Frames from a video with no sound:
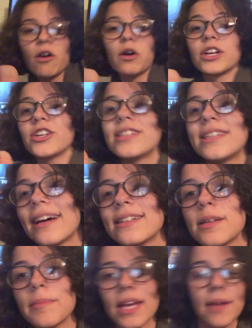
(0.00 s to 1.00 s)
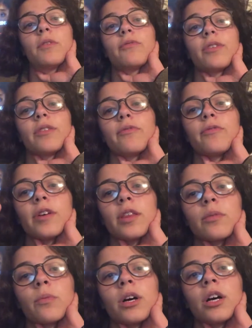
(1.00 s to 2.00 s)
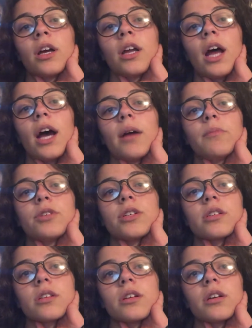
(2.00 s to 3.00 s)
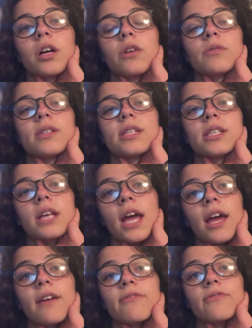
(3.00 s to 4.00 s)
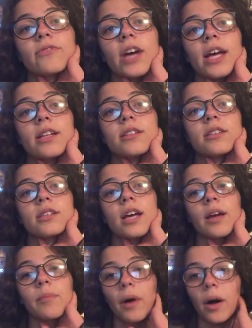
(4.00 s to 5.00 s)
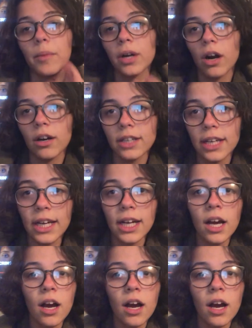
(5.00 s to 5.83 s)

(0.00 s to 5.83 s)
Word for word: Or you're dead to me. For the fifth one, I'm just gonna go safe and say Paul McCartney.